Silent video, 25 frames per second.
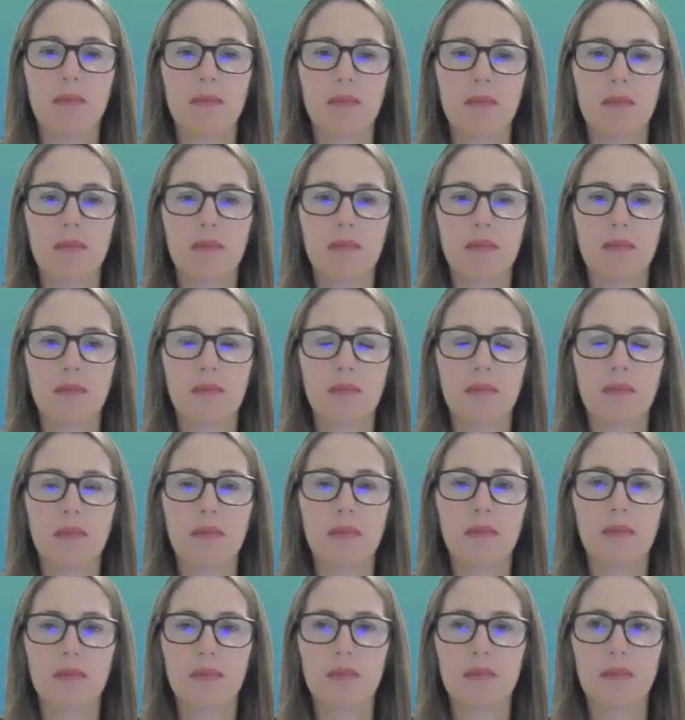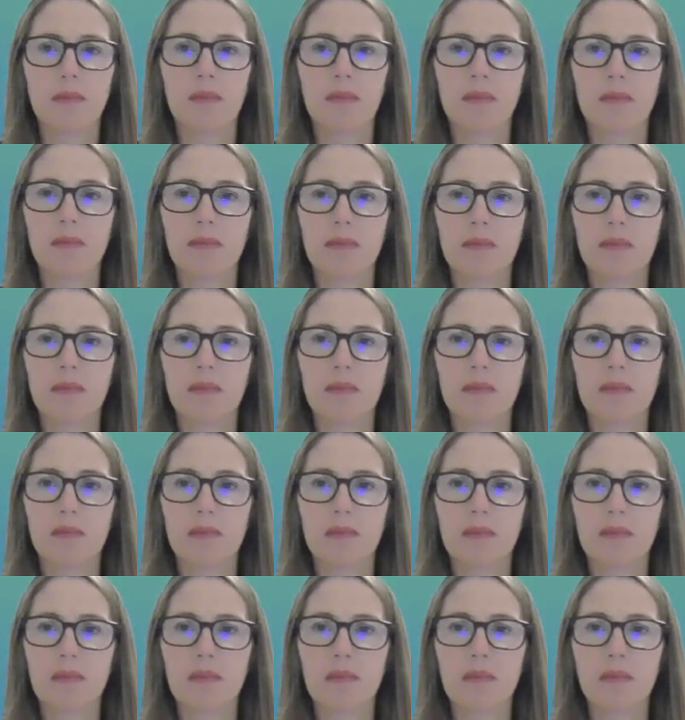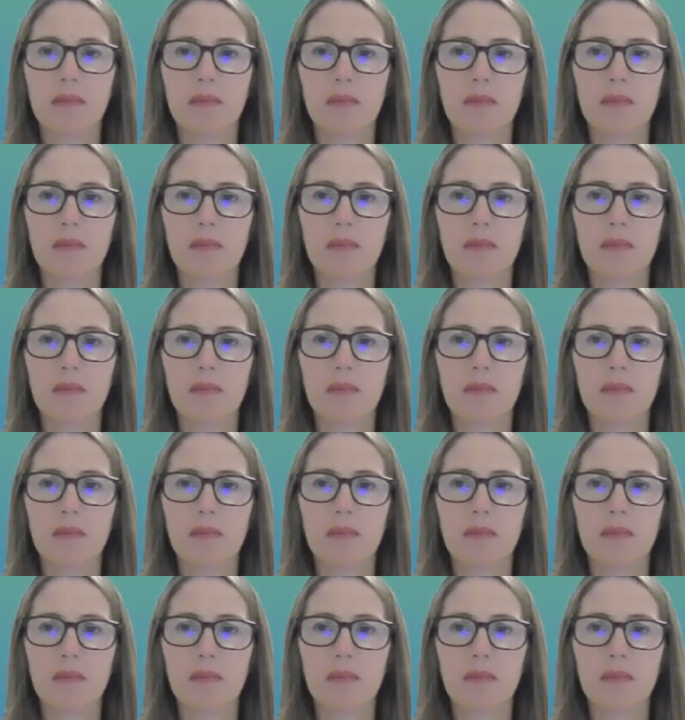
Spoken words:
biggest needs in terms of